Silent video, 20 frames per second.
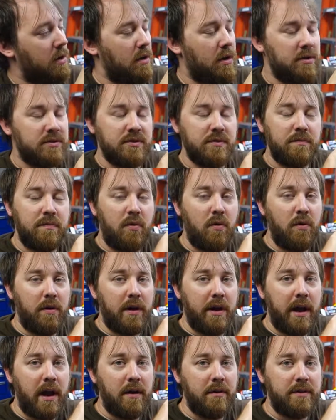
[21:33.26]
We also
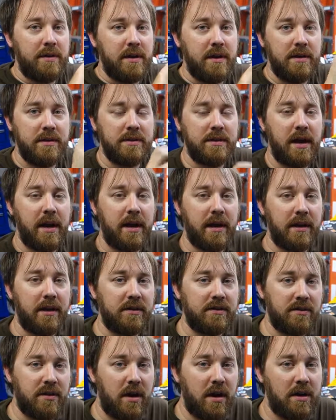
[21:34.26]
ported out the intake and
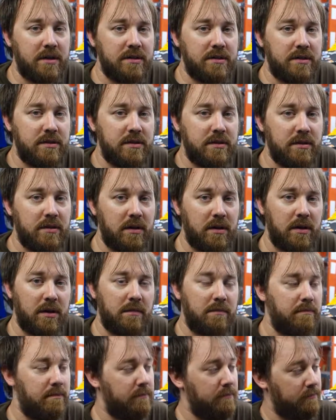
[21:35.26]
exhaust
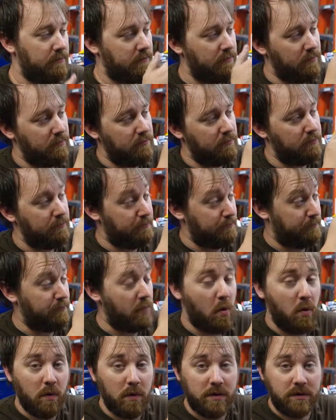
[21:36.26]

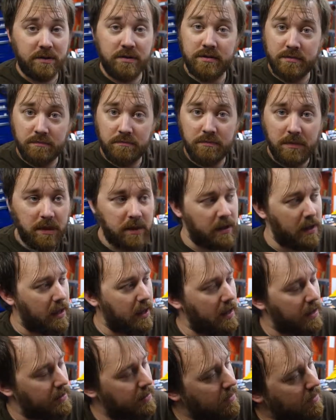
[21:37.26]
ports in the
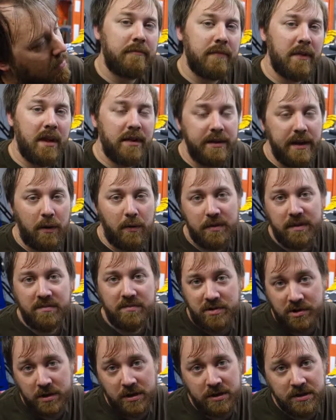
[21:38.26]
head. Now what the
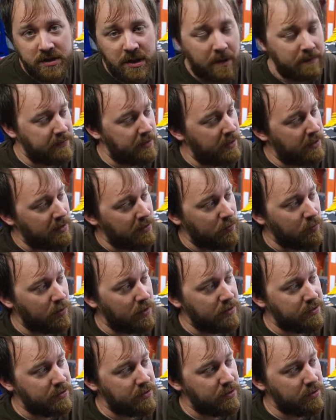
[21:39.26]
machine shop did
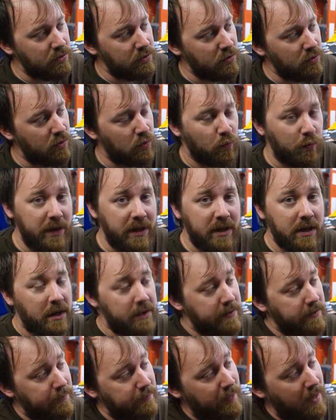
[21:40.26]
was to
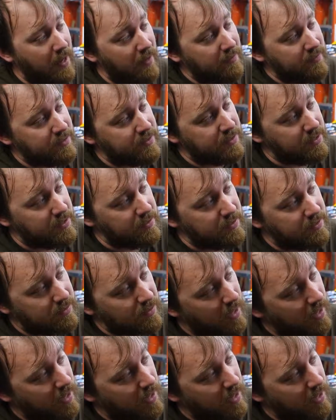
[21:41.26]
recut the valve seats.